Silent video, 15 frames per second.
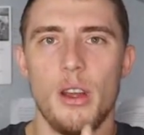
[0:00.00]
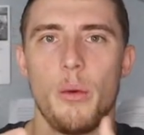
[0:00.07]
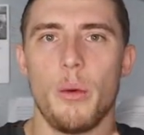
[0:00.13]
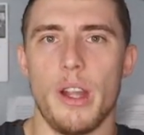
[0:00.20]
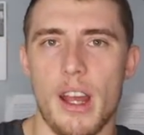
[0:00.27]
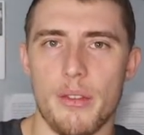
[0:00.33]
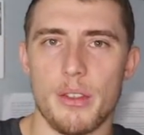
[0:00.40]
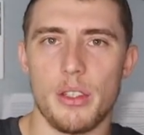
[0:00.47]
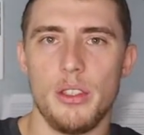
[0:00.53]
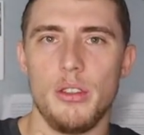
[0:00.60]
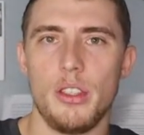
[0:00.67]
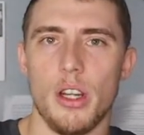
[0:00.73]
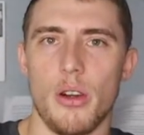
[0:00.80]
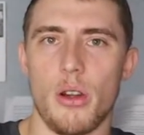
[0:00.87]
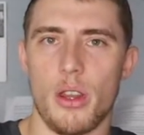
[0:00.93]
whenever you
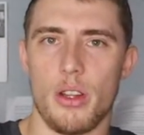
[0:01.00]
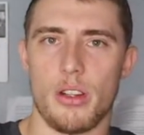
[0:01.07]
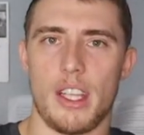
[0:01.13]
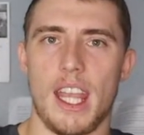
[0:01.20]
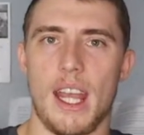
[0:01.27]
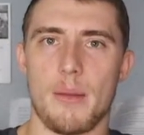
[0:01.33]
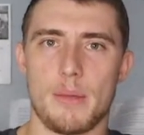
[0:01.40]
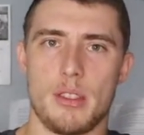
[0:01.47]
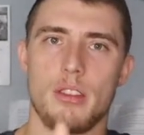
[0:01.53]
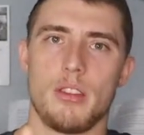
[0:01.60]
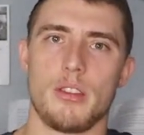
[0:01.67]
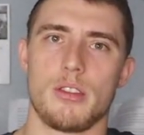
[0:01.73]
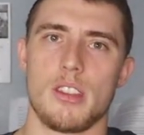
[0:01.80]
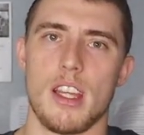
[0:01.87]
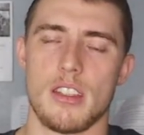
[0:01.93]
go to their camps or
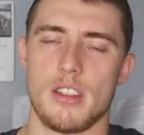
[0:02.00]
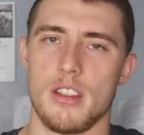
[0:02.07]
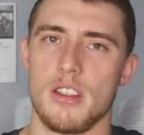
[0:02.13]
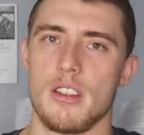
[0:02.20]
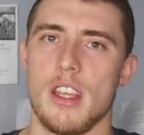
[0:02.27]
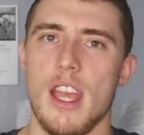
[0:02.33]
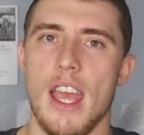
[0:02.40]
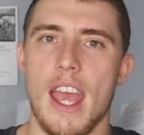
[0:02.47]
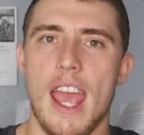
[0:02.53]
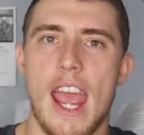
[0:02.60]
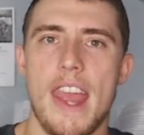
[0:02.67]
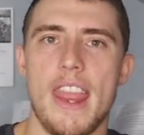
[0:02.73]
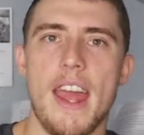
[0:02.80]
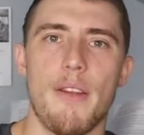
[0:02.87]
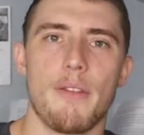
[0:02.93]
their sessions.
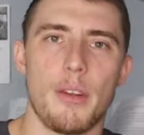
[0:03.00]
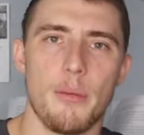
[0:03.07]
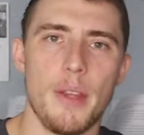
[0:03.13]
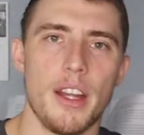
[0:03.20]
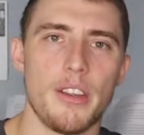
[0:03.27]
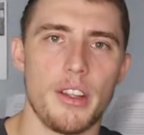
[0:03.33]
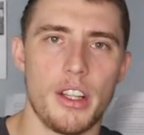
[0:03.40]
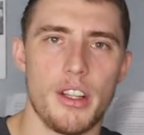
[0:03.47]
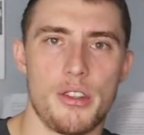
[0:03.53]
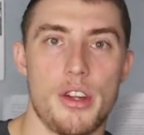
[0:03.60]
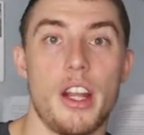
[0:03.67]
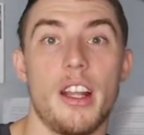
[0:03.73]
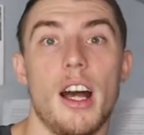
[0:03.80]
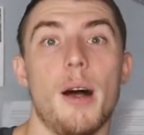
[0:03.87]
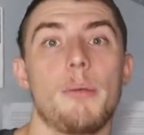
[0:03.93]
And then from there, they're going to try
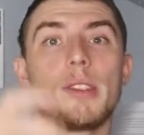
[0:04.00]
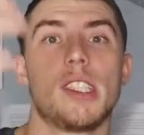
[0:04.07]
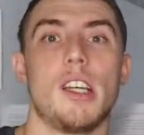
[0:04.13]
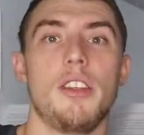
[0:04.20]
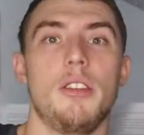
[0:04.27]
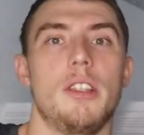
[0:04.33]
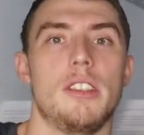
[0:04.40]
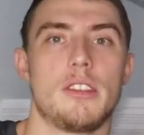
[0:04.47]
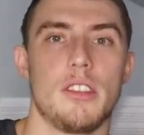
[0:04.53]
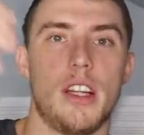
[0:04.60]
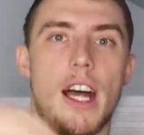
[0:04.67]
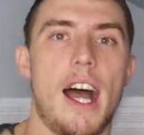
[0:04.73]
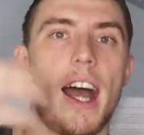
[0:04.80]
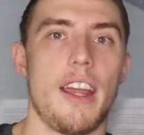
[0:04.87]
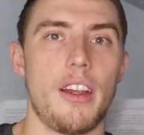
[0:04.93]
to upsell you into a
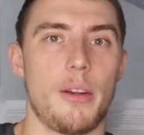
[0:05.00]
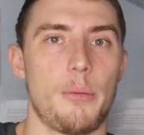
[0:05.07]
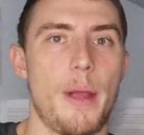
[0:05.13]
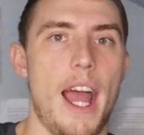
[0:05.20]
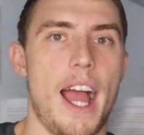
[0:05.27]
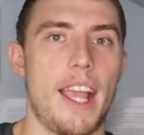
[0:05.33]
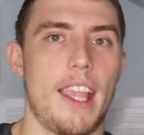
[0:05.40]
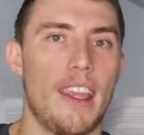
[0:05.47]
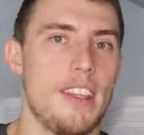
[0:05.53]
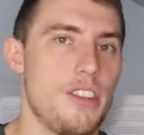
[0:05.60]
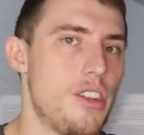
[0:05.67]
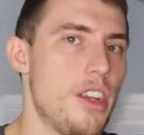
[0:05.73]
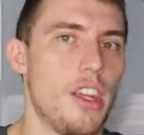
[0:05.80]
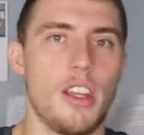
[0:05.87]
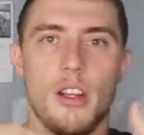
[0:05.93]
higher
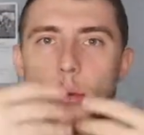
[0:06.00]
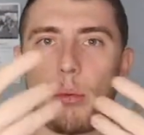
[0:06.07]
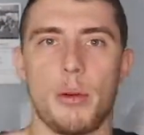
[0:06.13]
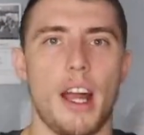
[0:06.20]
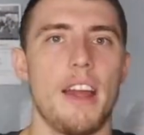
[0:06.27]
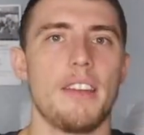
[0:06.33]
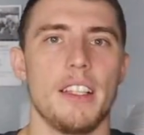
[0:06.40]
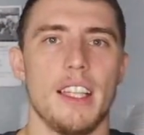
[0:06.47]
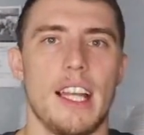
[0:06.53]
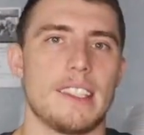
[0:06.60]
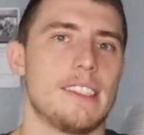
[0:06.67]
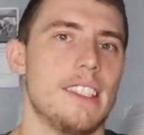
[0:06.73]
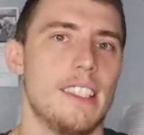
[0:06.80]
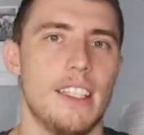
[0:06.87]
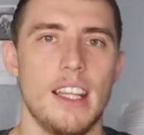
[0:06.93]
package, private
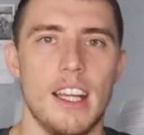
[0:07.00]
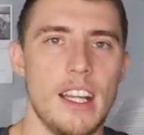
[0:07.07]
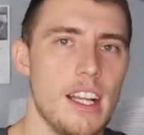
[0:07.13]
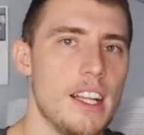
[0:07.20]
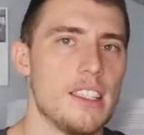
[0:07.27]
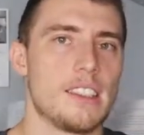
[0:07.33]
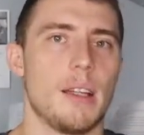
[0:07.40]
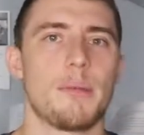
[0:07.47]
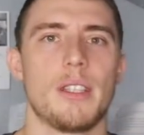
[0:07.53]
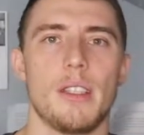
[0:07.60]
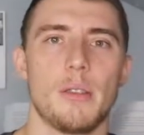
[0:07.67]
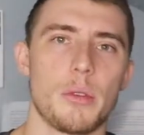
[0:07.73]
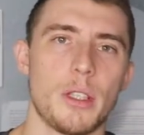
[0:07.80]
lesson, something